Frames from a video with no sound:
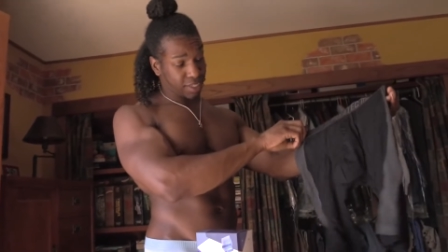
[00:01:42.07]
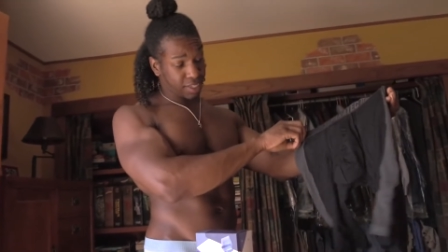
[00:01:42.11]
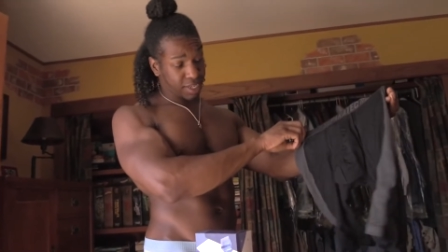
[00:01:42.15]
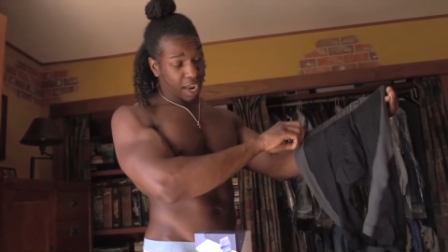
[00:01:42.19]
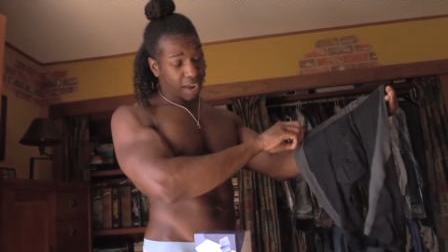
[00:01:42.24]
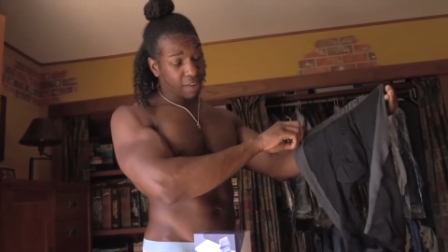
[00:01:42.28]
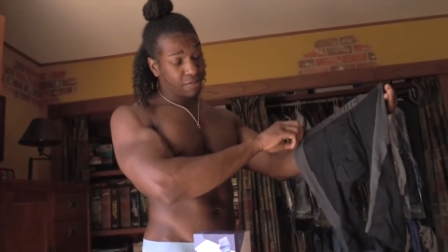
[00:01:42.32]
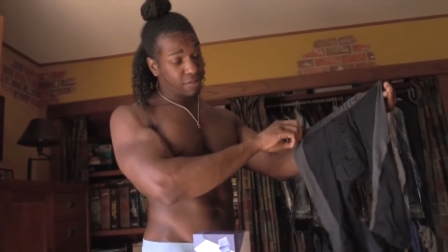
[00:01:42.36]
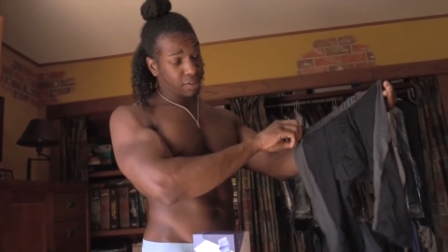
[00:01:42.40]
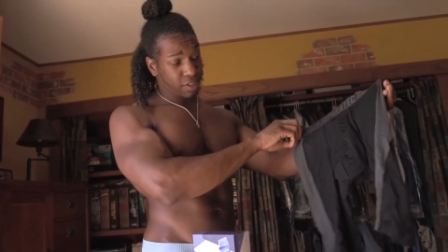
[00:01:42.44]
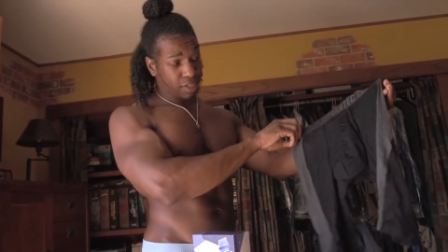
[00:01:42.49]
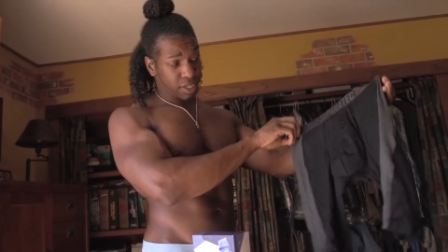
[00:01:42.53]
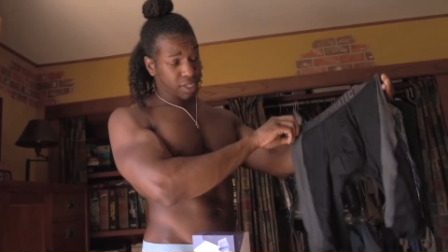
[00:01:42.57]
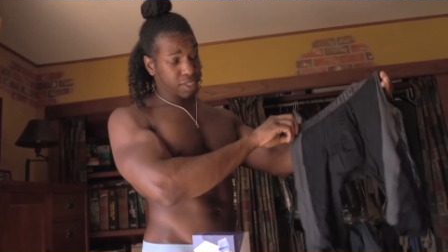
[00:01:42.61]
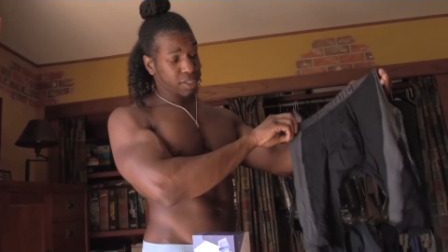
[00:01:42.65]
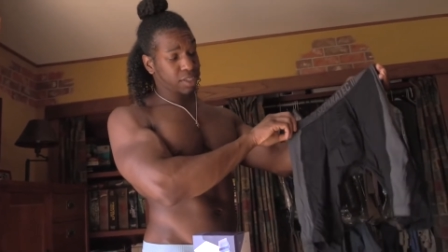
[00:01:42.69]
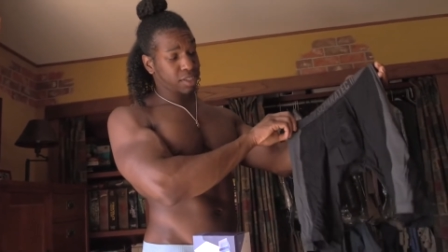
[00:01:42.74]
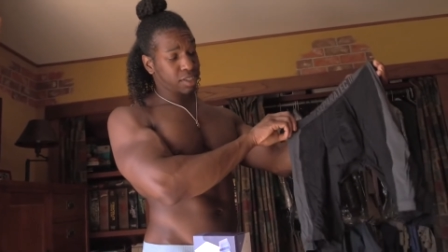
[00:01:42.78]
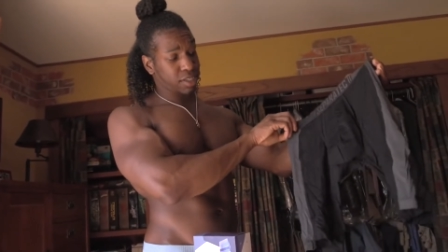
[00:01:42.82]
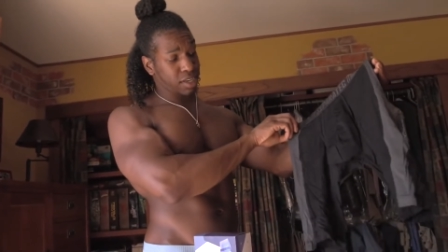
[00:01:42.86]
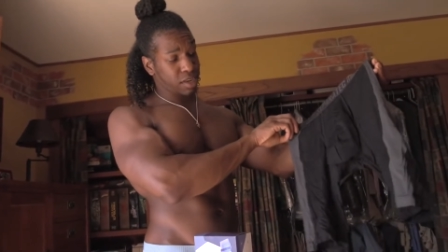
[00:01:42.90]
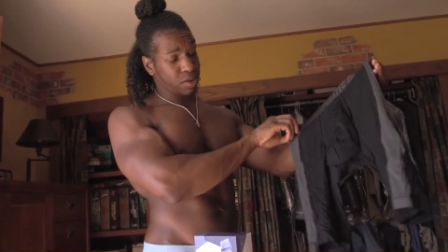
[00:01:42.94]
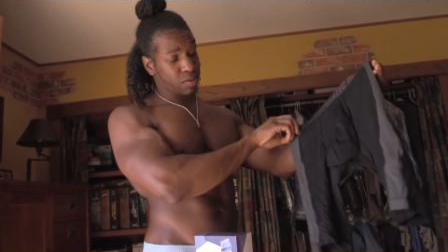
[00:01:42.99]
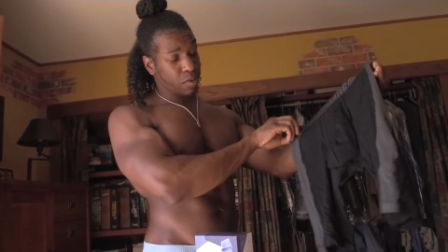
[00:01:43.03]
definitely can
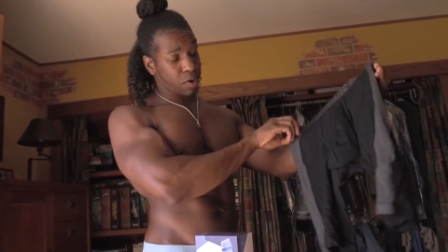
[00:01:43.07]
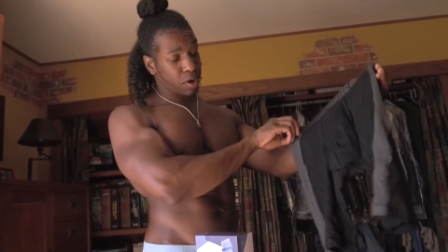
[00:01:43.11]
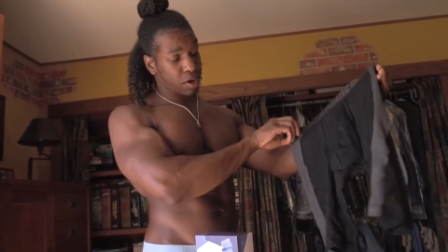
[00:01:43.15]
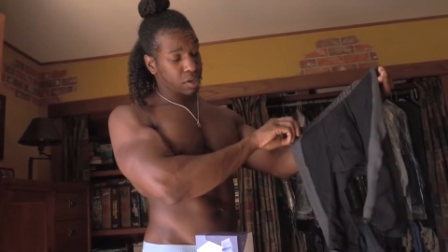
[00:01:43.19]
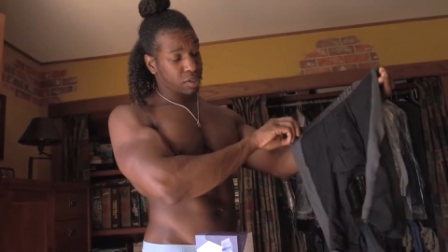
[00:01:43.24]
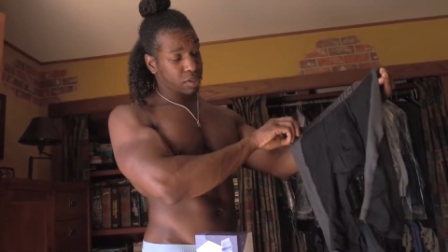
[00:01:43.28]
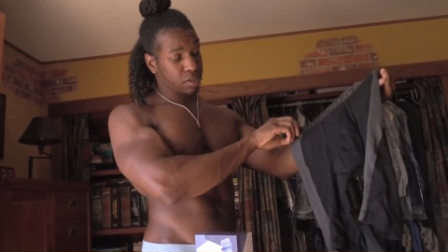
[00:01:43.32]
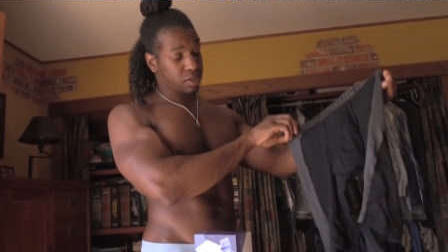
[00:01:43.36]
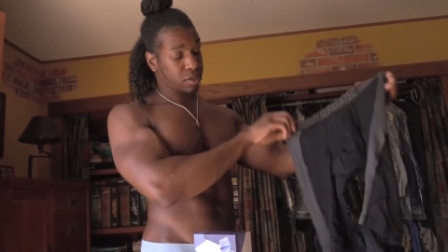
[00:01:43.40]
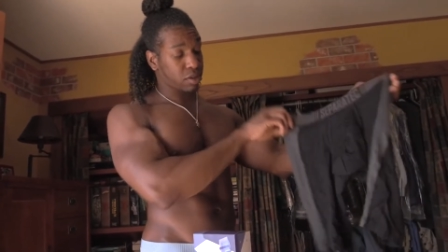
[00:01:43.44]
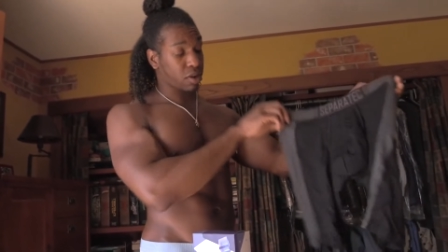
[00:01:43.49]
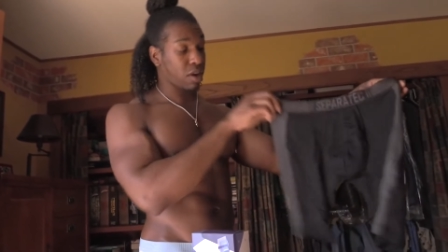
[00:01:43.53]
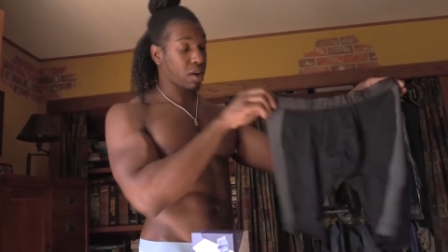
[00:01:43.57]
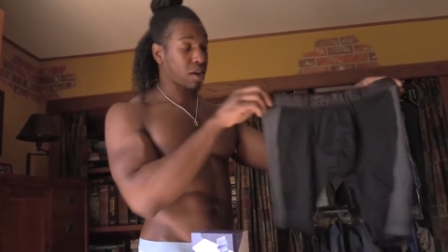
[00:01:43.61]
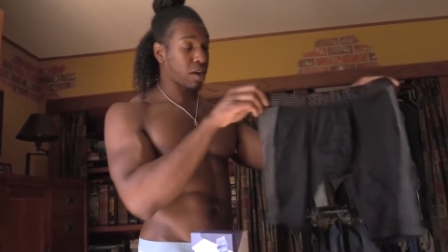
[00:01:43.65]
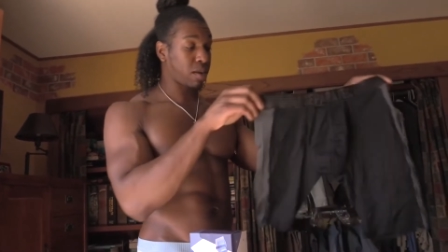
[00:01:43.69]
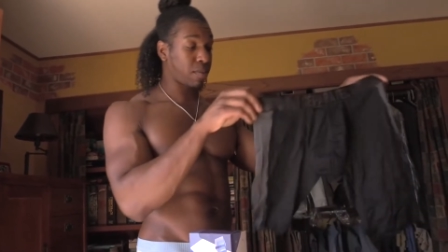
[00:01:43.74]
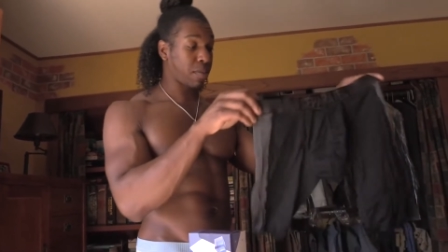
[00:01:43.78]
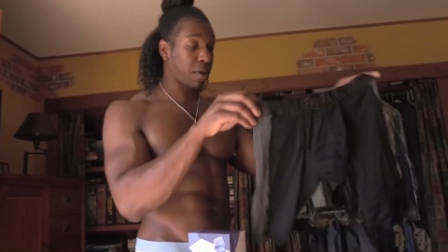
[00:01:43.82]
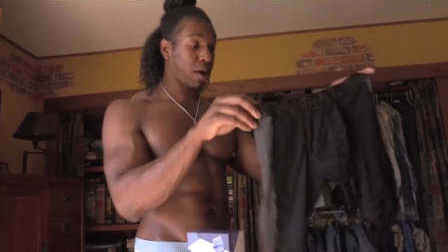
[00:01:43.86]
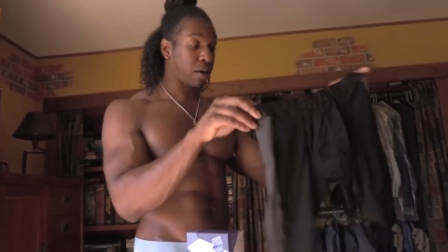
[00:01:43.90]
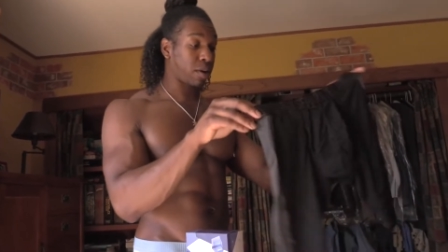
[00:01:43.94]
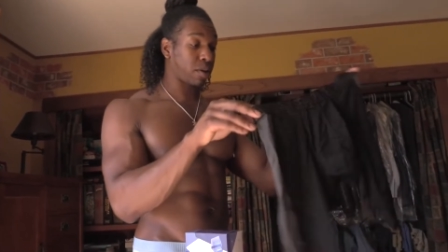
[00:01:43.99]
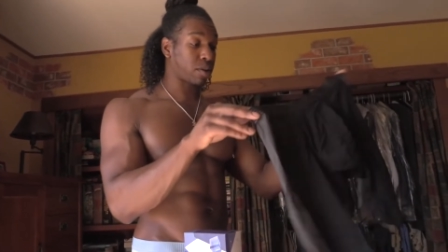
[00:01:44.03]
see where it's talking
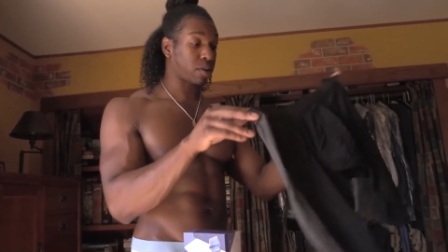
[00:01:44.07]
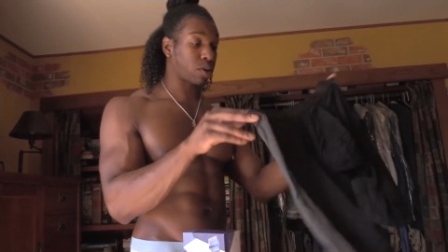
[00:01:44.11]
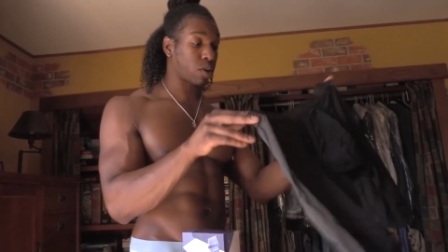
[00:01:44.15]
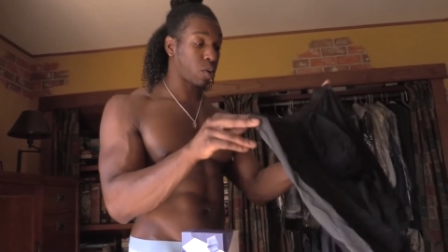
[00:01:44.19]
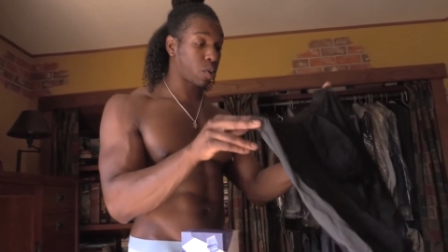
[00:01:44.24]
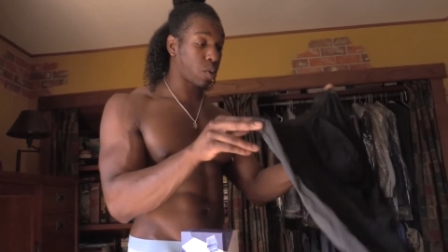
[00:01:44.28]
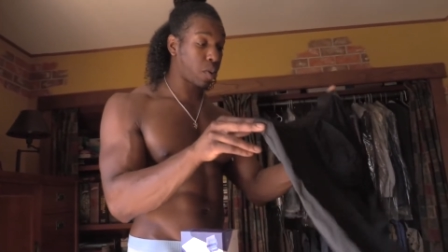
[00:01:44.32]
about the